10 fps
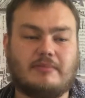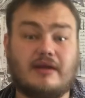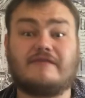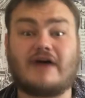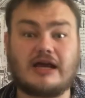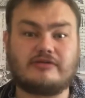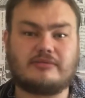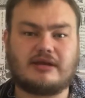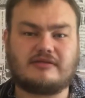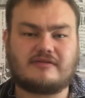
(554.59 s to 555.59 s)

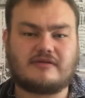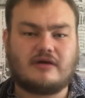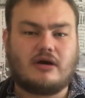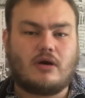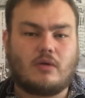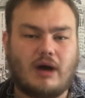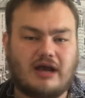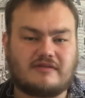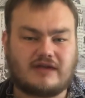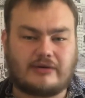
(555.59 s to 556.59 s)
environment
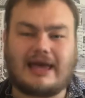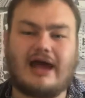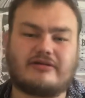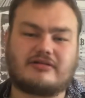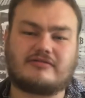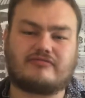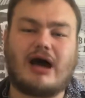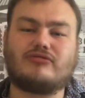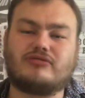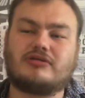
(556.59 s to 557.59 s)
whilst our characters
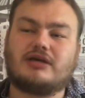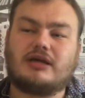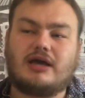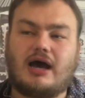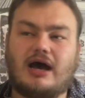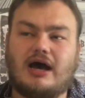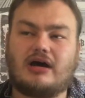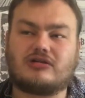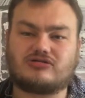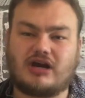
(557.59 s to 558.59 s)
around
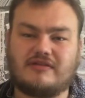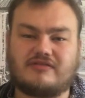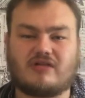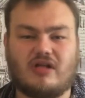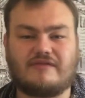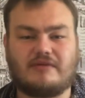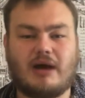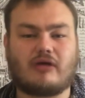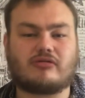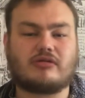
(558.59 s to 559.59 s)
try and solve him
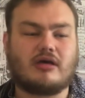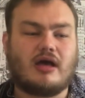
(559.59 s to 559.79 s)
out,